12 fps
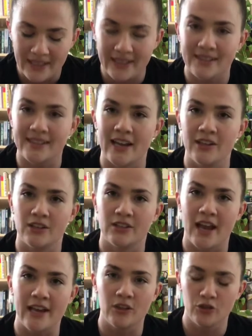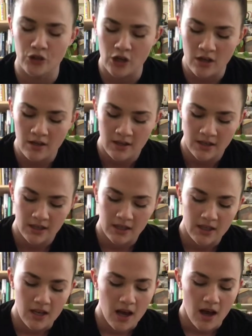get set in your side control.
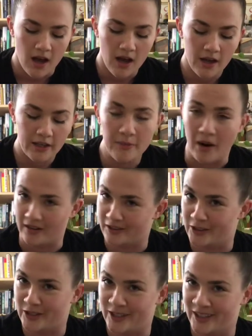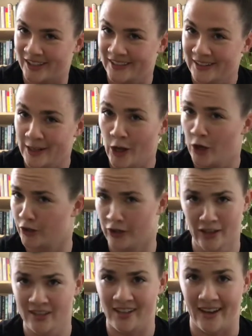On your marks,
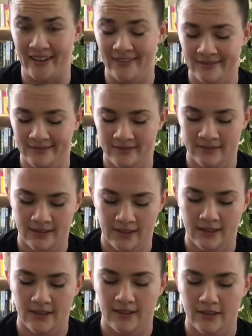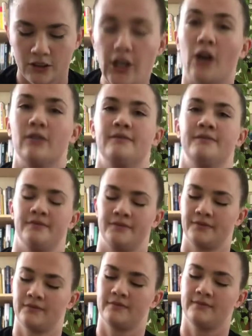get set, go.
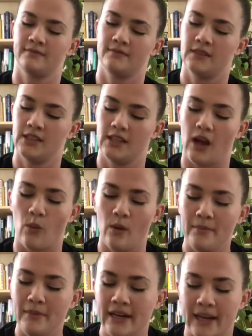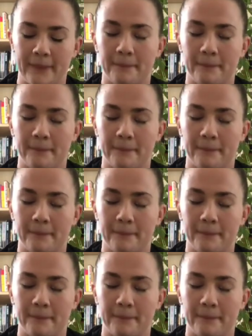You got 1 minute.